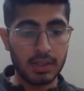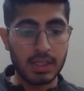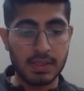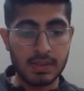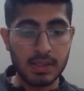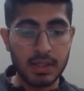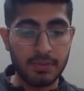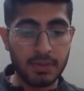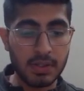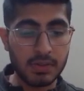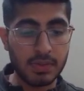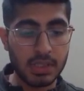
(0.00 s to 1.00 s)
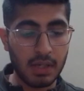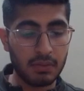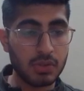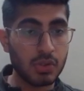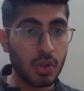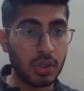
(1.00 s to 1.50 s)
this is the difference which I
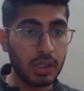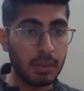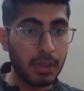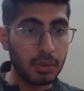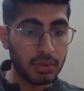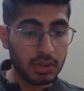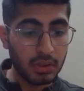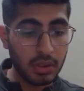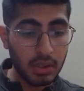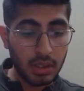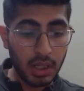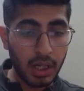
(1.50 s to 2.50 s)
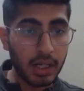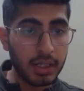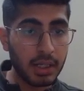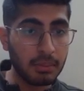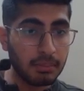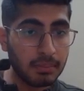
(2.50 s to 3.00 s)
was talking about,
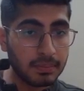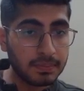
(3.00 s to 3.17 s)
rtrim.